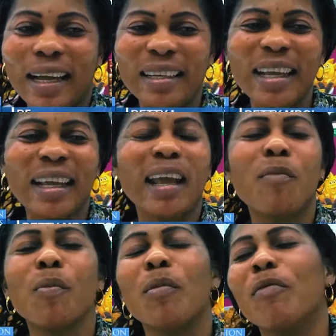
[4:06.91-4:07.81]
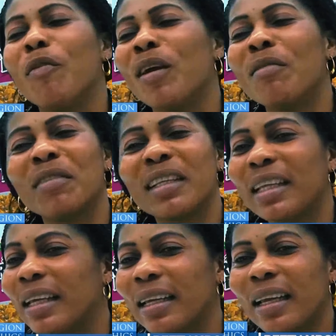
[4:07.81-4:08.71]
They help me for
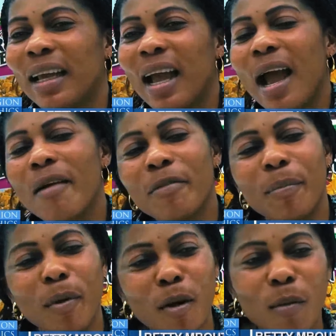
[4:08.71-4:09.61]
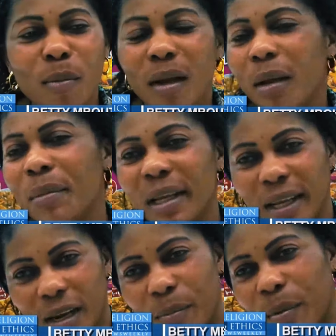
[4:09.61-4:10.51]
everything. I have a problem, they
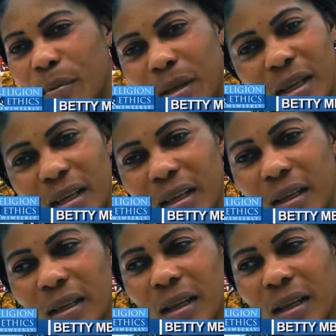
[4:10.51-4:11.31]
help me.